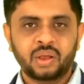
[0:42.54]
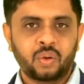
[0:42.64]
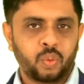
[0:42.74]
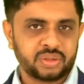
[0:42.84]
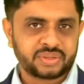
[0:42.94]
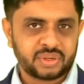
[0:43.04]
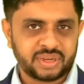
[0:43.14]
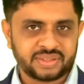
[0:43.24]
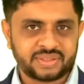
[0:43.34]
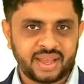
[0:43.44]
What's good
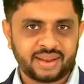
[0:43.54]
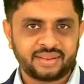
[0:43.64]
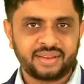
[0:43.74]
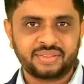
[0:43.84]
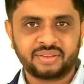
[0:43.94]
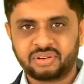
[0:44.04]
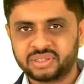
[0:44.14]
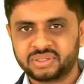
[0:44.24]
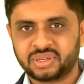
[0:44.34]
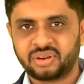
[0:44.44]
is that the
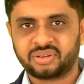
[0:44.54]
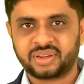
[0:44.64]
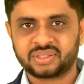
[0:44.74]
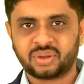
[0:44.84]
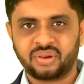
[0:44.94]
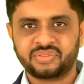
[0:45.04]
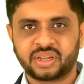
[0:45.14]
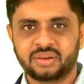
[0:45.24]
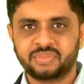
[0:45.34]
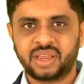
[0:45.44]
registered address of the
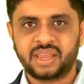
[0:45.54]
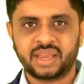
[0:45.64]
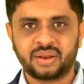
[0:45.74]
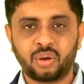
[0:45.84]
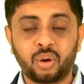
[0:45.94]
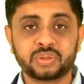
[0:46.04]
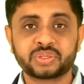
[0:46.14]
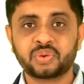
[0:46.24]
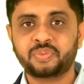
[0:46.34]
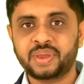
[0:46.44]
company can
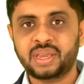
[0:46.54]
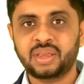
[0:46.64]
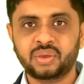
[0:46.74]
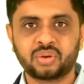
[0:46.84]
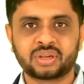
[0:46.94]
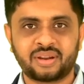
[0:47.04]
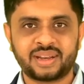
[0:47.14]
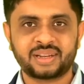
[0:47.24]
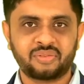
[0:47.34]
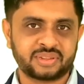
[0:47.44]
also be your
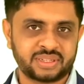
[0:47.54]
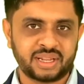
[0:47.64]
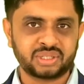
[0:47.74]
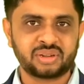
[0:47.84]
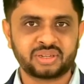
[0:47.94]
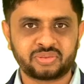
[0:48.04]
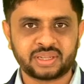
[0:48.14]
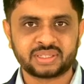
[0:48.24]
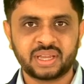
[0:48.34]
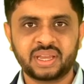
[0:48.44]
current residential
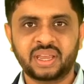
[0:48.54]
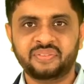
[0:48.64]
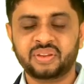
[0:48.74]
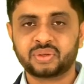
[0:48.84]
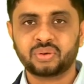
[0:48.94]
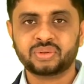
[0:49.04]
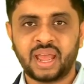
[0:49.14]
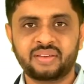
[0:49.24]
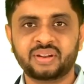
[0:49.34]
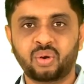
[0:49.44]
address if you don't
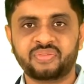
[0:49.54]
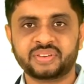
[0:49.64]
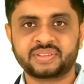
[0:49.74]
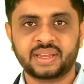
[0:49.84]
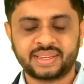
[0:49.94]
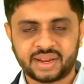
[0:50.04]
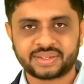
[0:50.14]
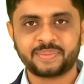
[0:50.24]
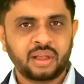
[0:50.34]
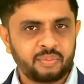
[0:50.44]
have an office yet.
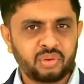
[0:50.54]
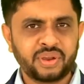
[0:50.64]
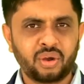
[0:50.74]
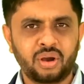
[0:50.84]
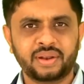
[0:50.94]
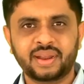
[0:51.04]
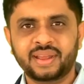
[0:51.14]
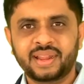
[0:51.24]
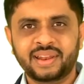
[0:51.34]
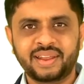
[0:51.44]
Moving on,
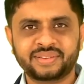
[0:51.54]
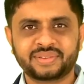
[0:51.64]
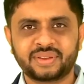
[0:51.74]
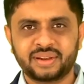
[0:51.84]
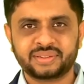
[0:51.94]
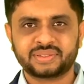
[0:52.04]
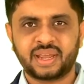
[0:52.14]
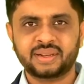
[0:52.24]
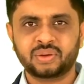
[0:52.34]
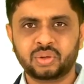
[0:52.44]
let's
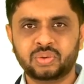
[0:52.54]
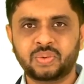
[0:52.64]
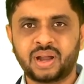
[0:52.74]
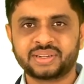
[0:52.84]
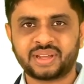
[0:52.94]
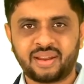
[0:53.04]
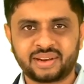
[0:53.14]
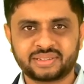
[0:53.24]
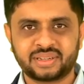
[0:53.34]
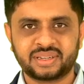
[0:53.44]
understand who a
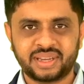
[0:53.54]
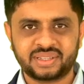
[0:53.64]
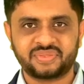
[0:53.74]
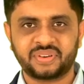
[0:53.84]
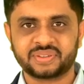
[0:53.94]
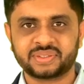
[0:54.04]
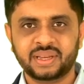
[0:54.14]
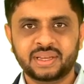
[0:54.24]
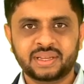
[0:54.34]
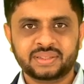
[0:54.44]
director is first.
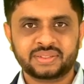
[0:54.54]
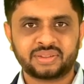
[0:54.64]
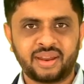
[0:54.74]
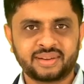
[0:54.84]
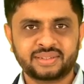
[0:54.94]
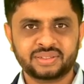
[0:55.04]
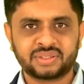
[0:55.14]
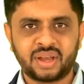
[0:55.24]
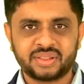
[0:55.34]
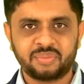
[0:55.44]
The directors
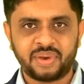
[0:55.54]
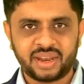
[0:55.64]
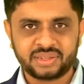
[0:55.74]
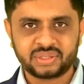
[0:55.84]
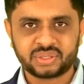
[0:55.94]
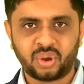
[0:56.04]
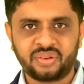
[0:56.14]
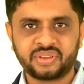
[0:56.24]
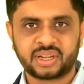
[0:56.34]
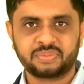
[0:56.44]
are the managers
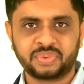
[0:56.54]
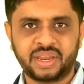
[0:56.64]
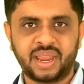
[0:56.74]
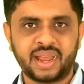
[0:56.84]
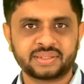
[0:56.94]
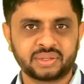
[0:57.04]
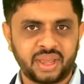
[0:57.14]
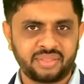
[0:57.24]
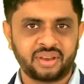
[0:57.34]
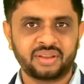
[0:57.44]
of the company, and
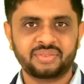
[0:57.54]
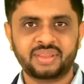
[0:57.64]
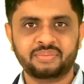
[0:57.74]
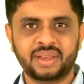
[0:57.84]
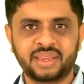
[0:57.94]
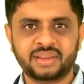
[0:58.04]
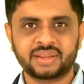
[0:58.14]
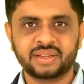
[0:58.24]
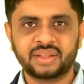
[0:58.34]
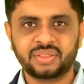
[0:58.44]
together they make
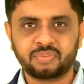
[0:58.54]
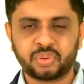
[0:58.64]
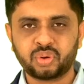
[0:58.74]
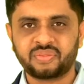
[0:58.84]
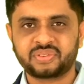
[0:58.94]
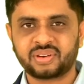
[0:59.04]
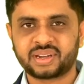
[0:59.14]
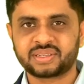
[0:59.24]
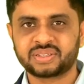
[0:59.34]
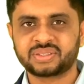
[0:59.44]
the board of
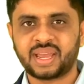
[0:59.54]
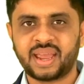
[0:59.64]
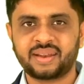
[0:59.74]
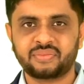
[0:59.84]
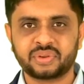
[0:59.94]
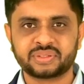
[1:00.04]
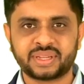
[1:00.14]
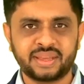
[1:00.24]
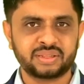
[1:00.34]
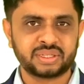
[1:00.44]
directors and will
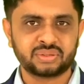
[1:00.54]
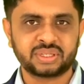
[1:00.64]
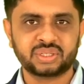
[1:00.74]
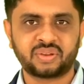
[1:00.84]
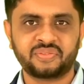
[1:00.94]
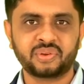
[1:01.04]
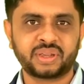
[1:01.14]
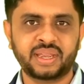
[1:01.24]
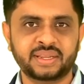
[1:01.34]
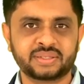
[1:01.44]
take the duties of
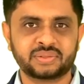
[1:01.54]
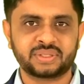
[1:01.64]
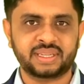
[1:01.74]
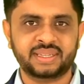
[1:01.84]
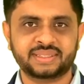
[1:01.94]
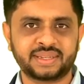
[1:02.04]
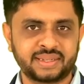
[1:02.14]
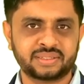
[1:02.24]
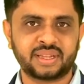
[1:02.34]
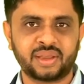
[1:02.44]
looking into the
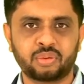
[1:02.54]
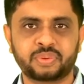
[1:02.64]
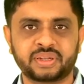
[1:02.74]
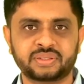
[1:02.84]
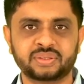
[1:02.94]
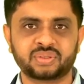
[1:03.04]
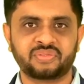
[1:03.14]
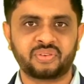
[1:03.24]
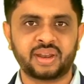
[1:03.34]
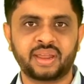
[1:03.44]
day-to-day operations of
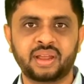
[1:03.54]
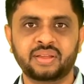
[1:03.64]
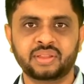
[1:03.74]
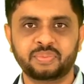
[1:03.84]
running the